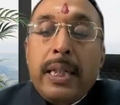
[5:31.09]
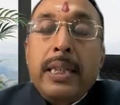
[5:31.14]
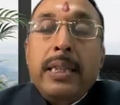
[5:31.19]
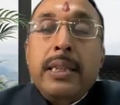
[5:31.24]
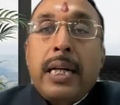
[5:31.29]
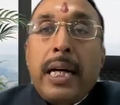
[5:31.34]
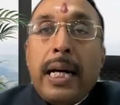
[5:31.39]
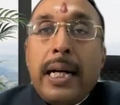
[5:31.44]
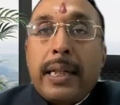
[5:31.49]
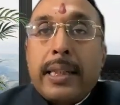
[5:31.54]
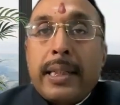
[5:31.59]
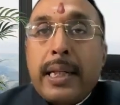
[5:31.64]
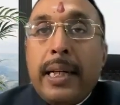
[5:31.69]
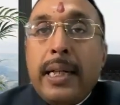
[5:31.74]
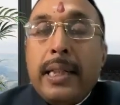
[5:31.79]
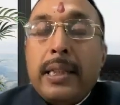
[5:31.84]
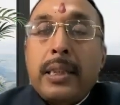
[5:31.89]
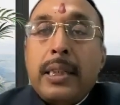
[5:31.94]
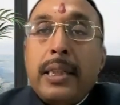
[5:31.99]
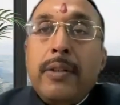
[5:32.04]
In that
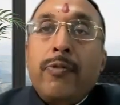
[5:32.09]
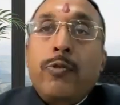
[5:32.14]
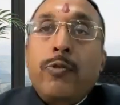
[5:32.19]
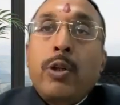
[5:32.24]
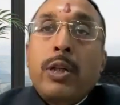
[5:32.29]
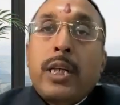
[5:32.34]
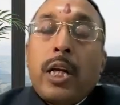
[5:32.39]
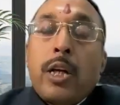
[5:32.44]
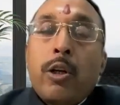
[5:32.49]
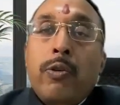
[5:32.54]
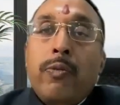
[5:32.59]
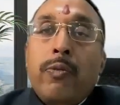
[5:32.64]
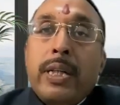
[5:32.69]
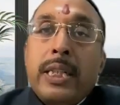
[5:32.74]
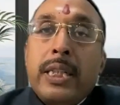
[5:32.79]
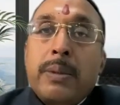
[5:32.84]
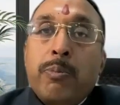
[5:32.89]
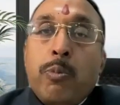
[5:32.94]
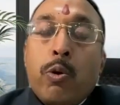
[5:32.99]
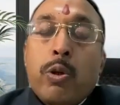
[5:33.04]
case, if your turnover
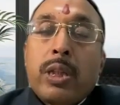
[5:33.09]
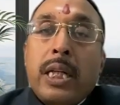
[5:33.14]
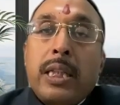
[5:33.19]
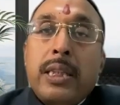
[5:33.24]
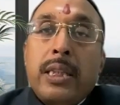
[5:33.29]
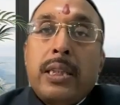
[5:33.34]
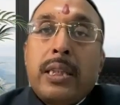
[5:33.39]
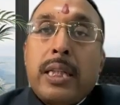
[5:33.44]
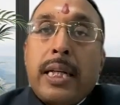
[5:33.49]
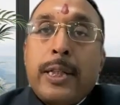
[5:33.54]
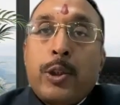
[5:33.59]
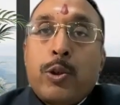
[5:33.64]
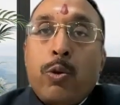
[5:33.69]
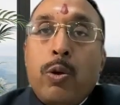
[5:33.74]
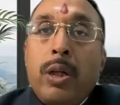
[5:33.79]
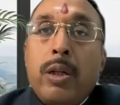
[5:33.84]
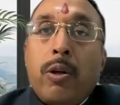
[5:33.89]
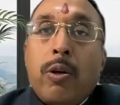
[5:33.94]
is more than the threshold